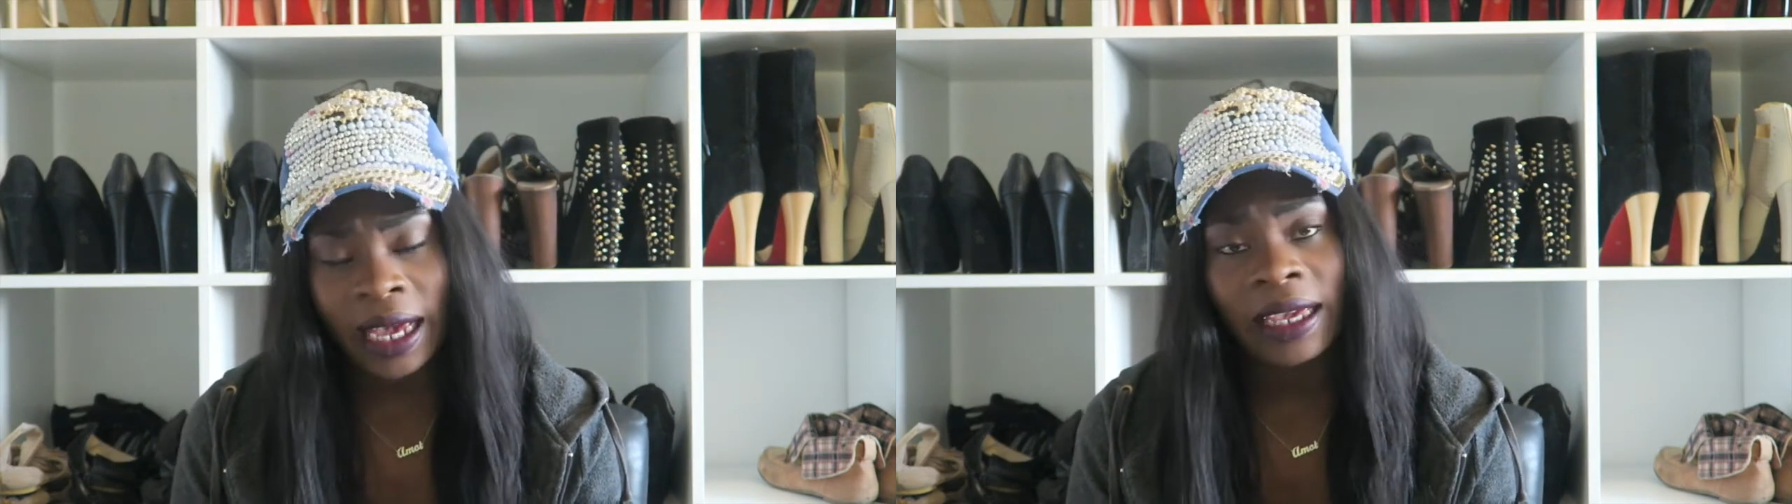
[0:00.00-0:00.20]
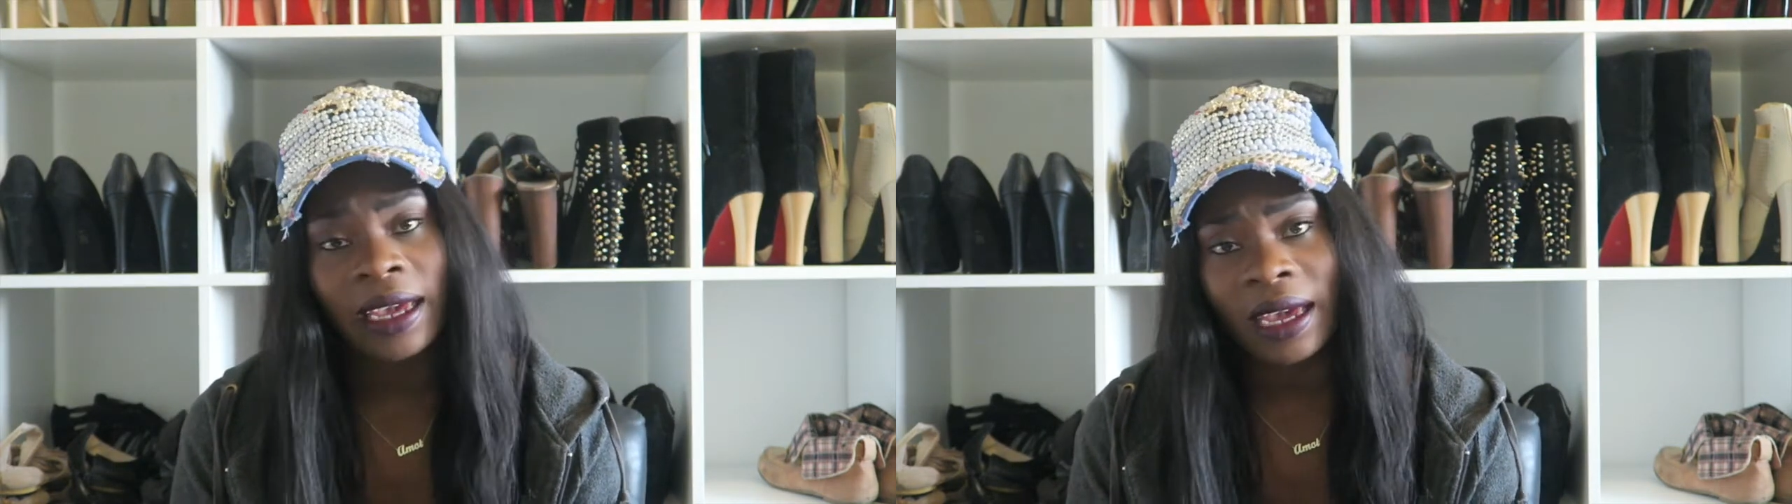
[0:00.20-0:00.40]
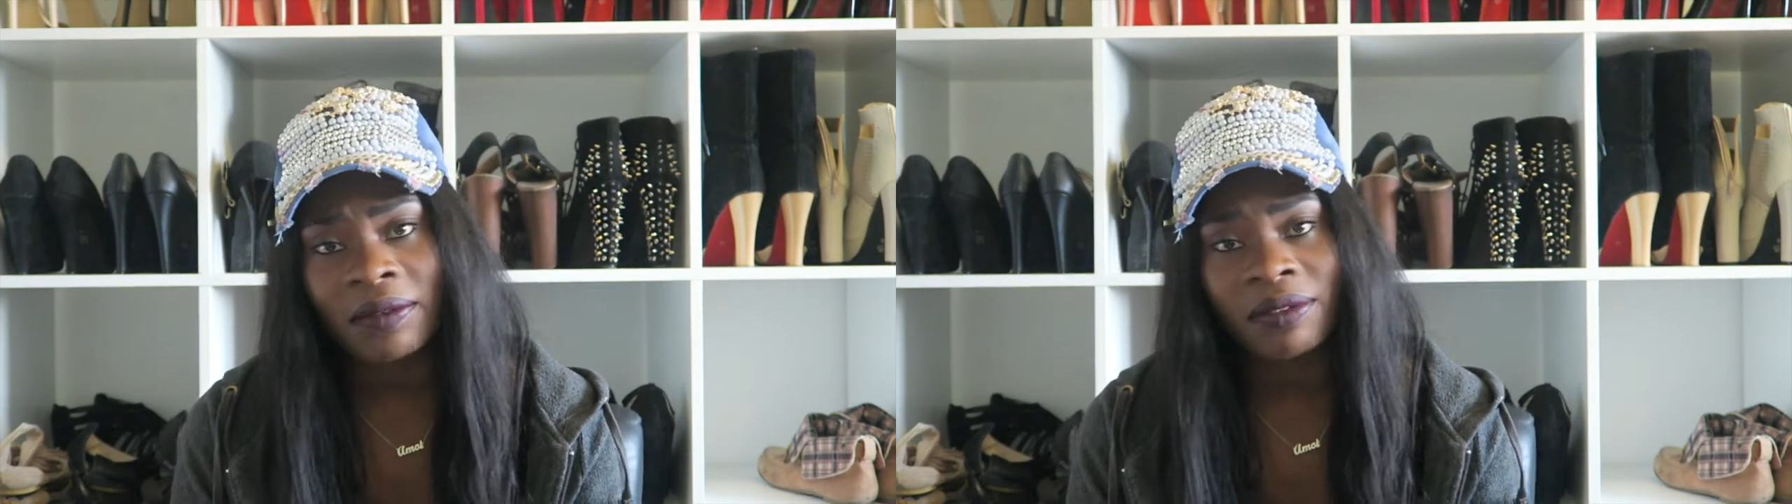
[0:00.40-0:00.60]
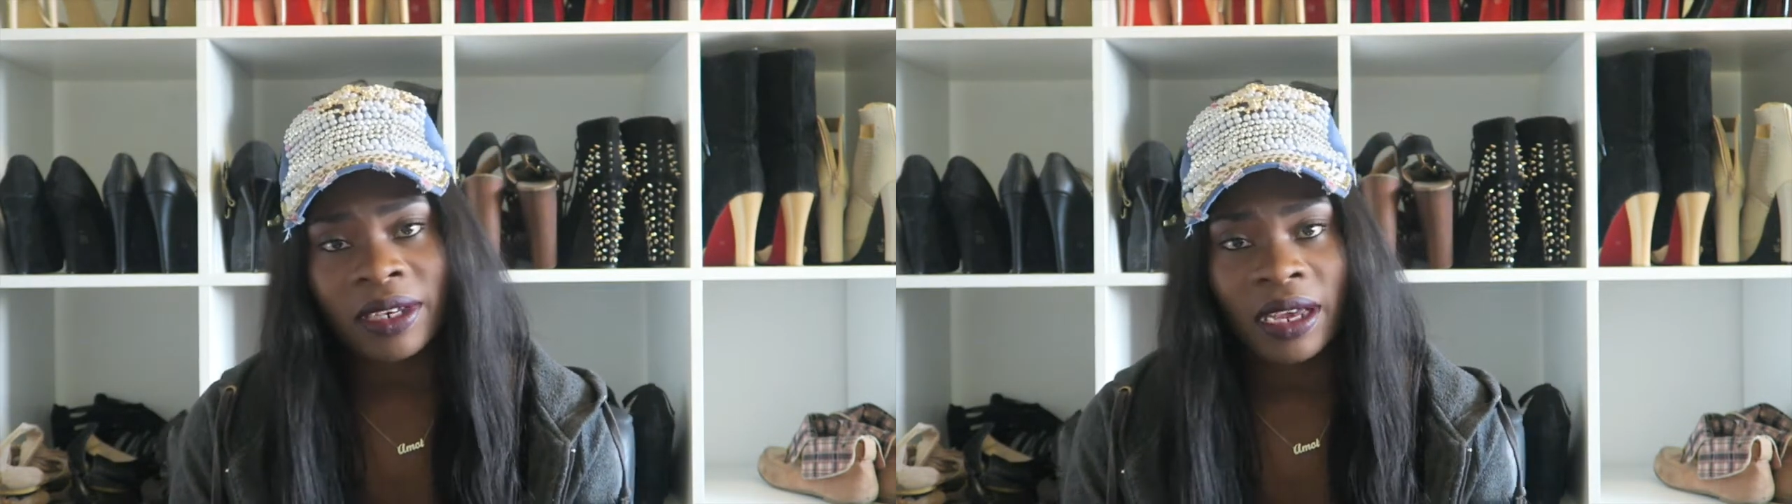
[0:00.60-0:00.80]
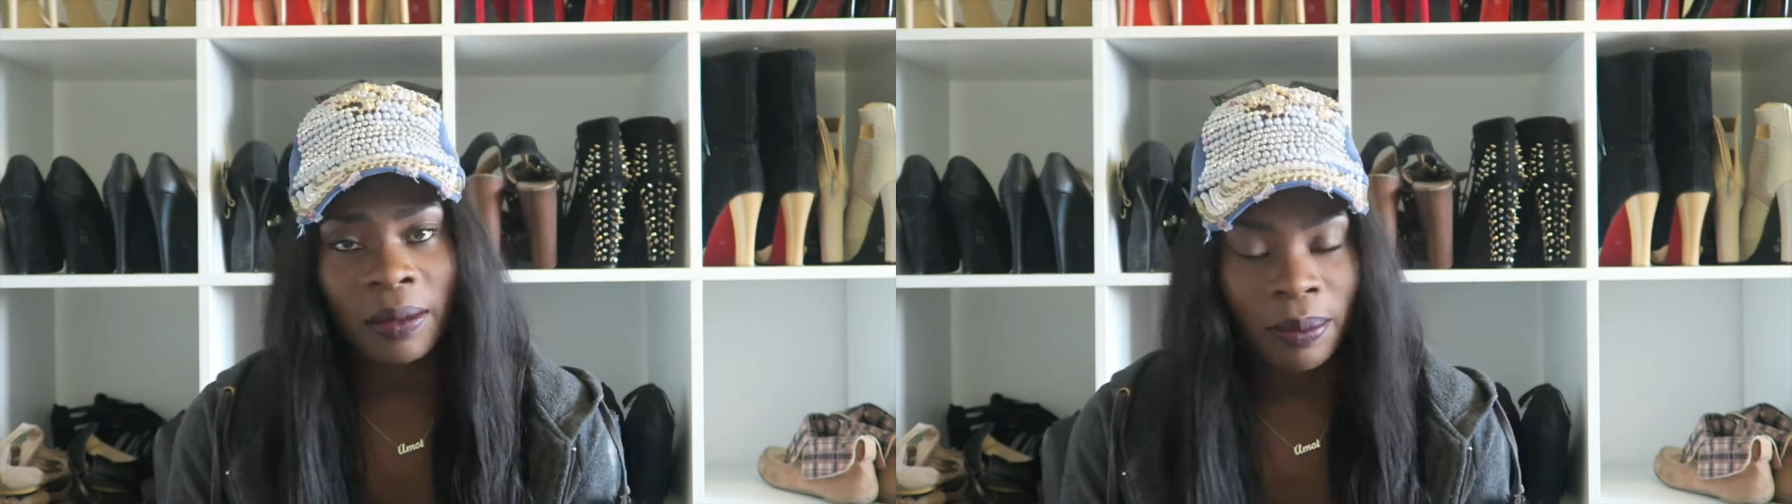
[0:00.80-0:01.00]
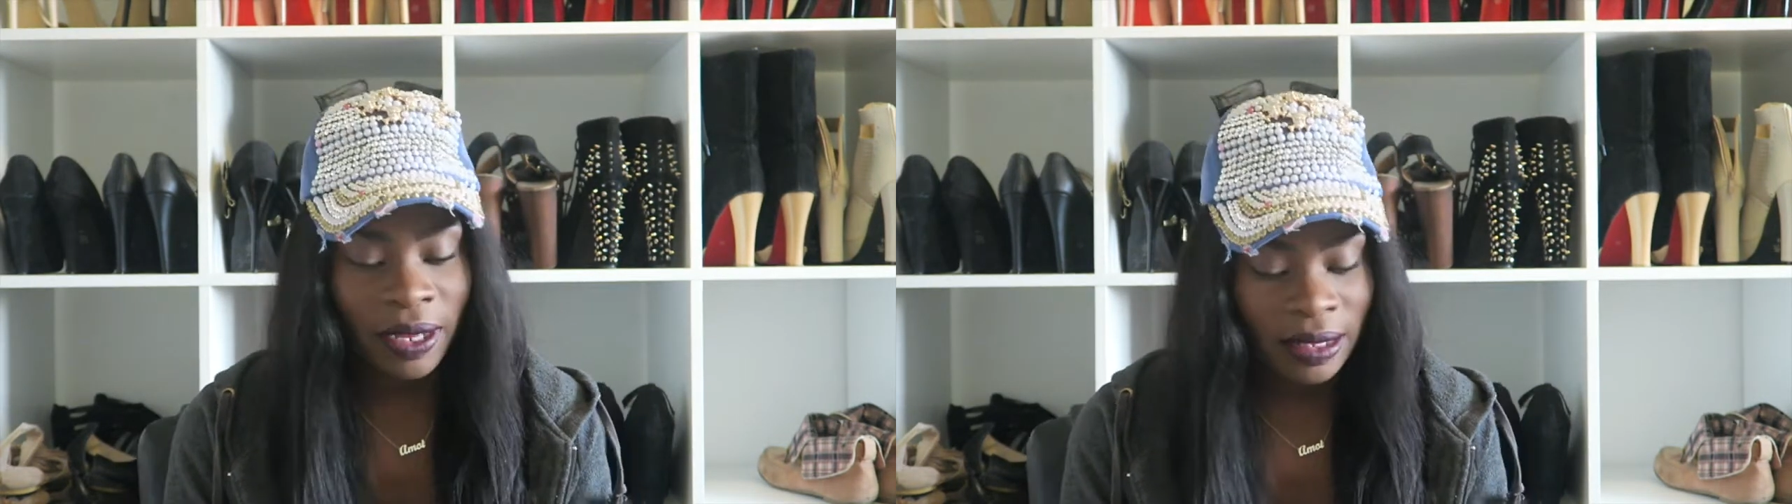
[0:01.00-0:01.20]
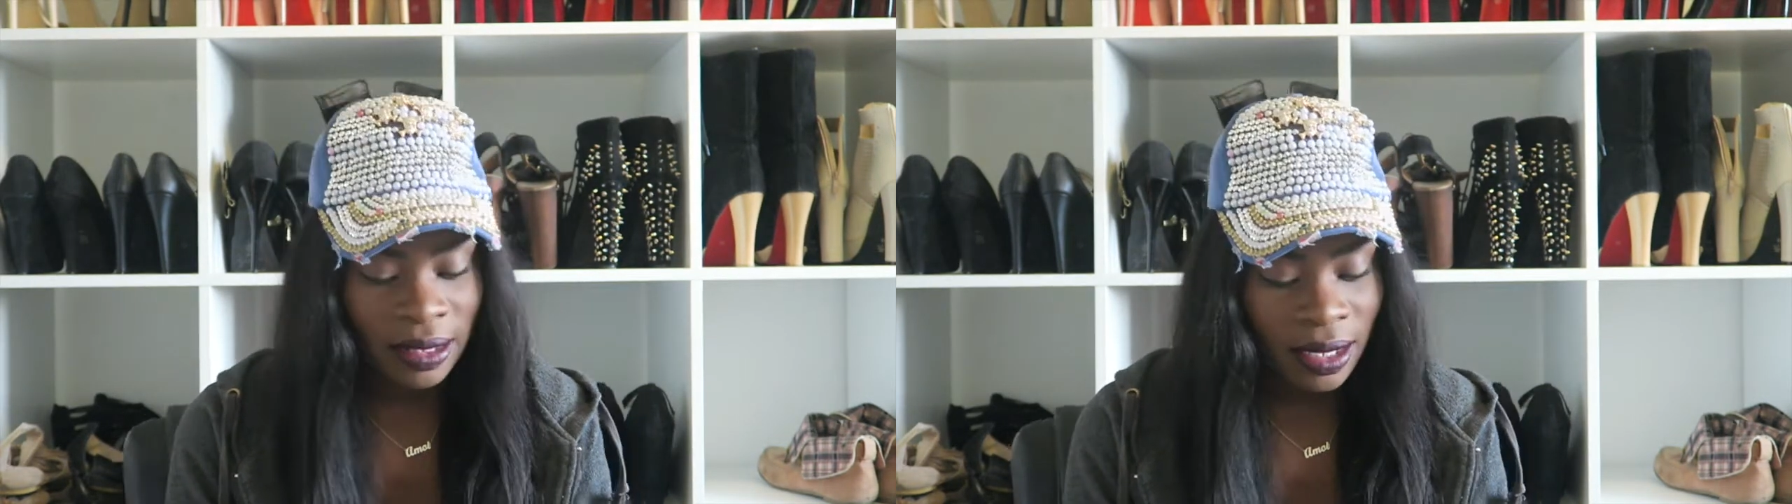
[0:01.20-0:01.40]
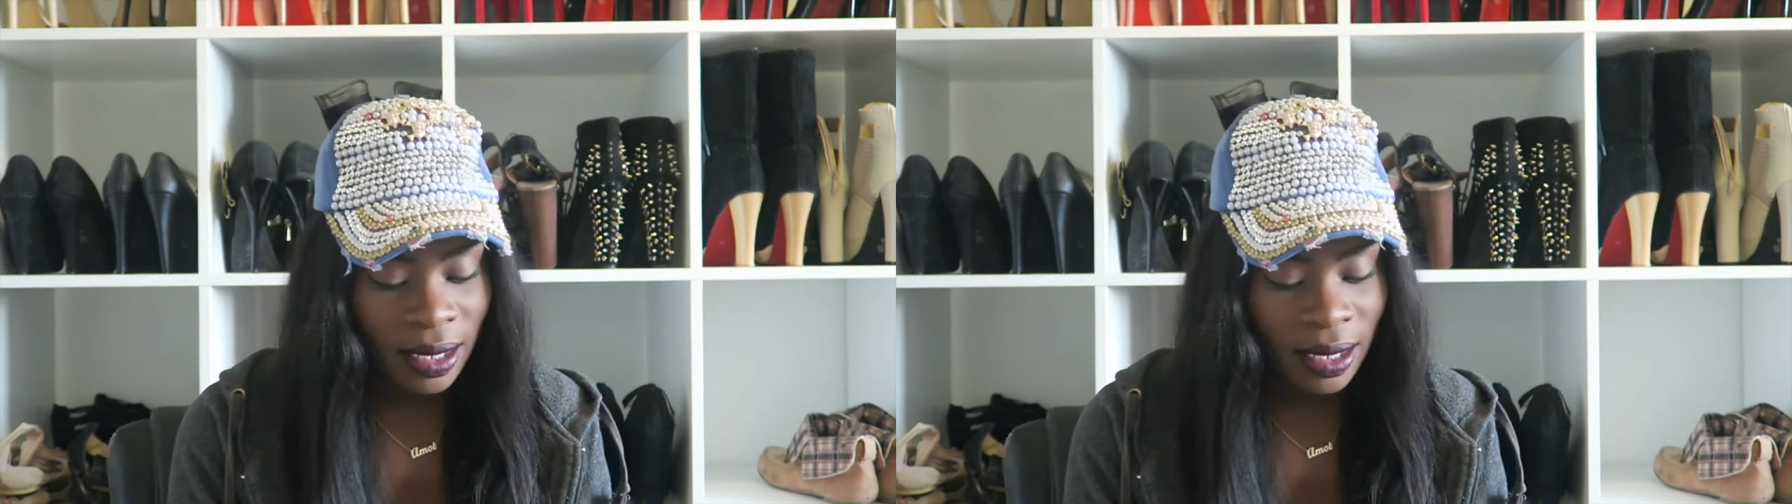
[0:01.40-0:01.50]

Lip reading: like every day, but